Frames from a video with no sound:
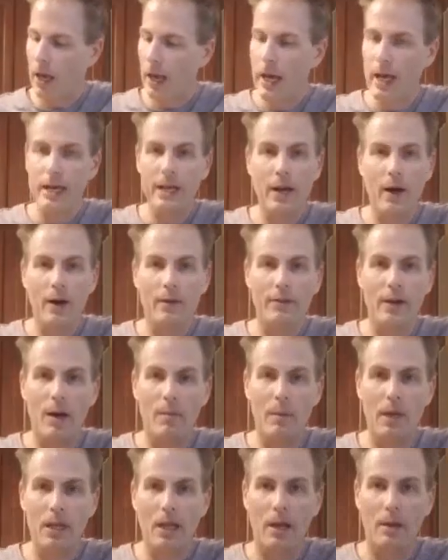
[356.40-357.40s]
And now I've got
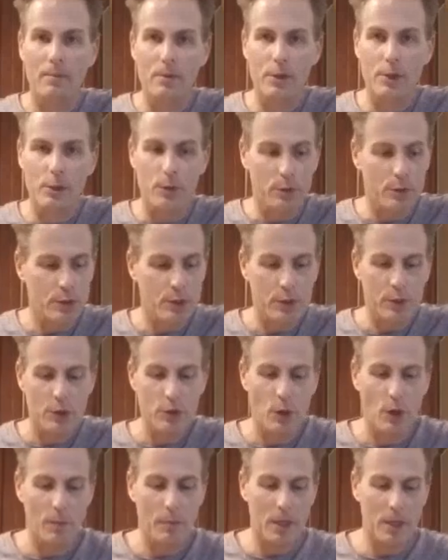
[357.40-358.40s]
my lime juice.
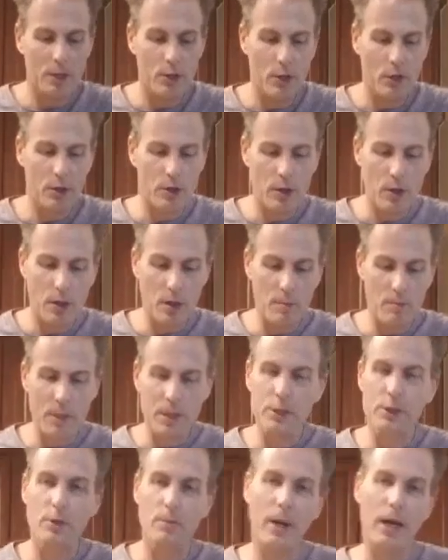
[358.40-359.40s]
So I'm going to turn the
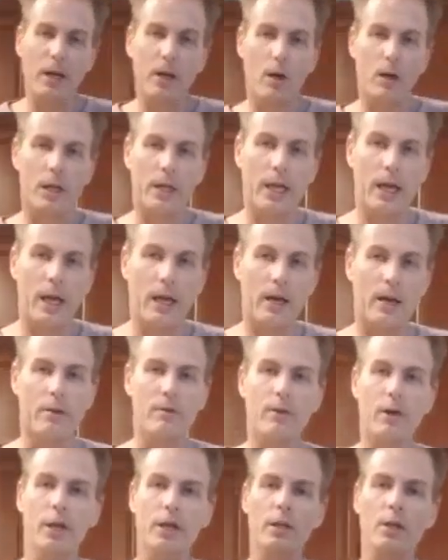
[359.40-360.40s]
mixer back on again at a
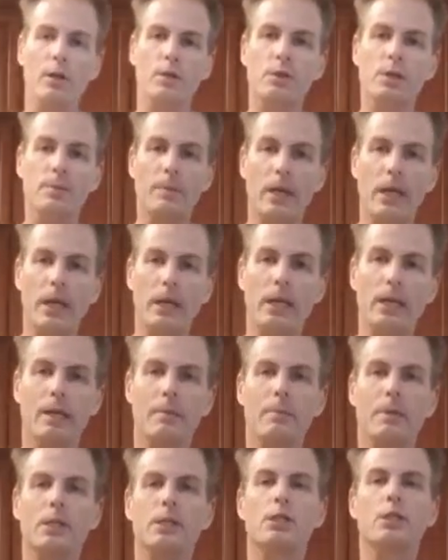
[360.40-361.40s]
very low speed. I'm
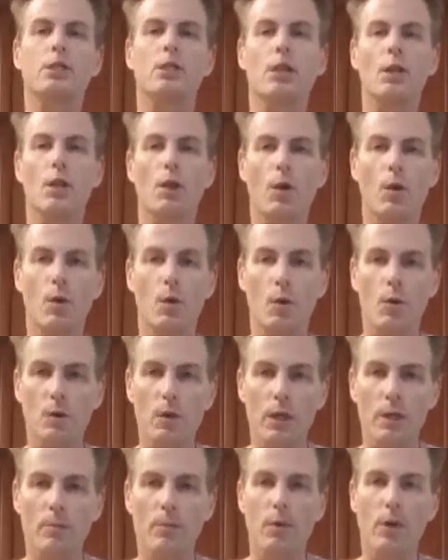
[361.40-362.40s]
going to
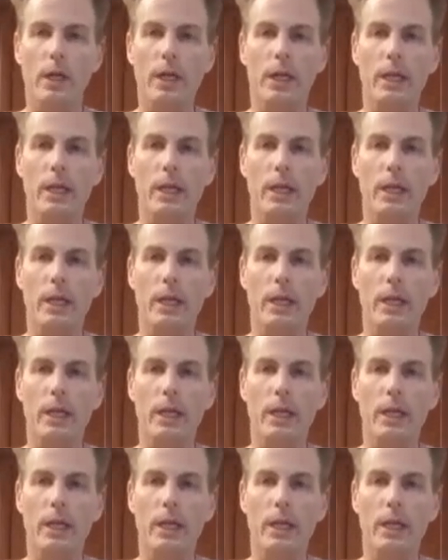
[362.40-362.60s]
slowly bring